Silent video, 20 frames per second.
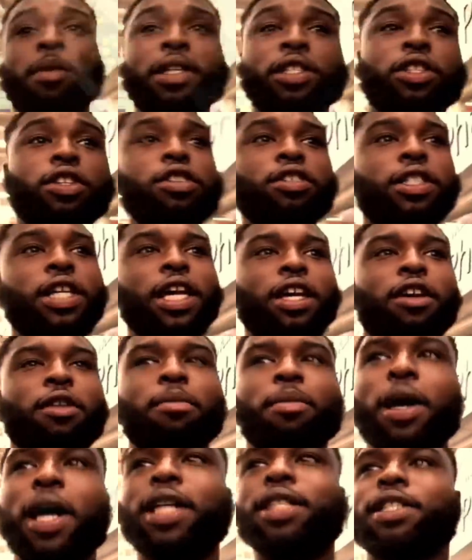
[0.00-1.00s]
make sure you take your
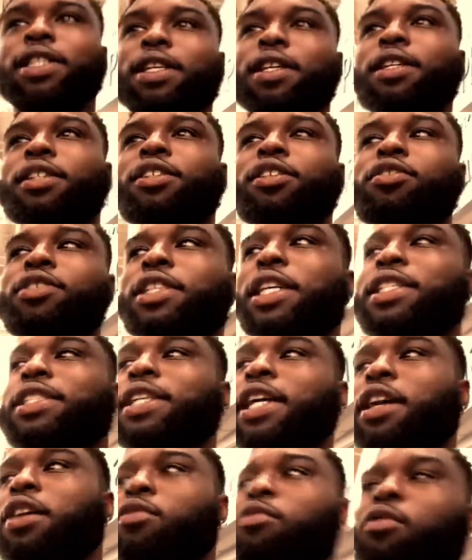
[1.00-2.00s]
biotin. It's going to say
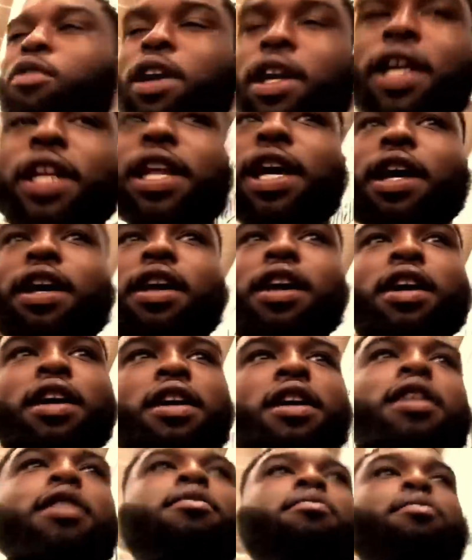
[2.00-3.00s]
take one a day,
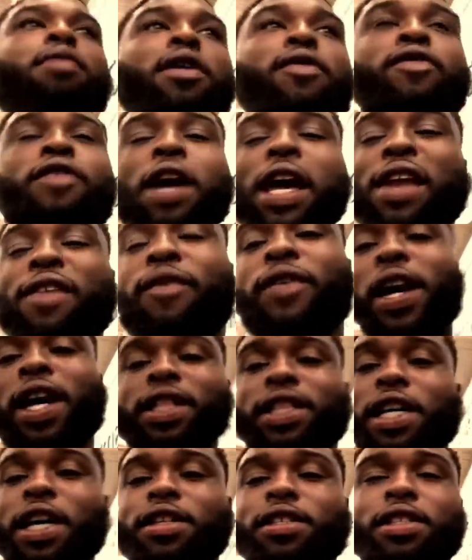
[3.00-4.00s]
but if you got the
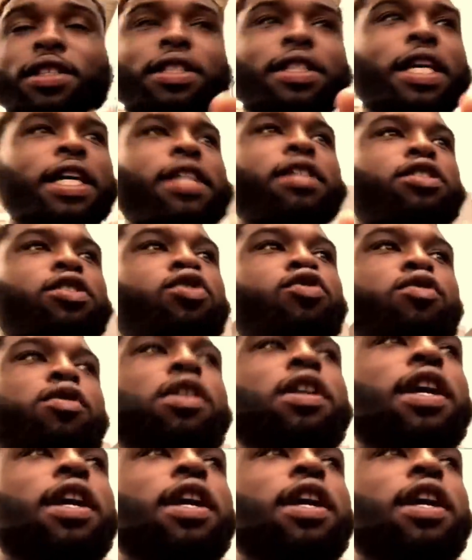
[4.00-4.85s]
5,000, take two a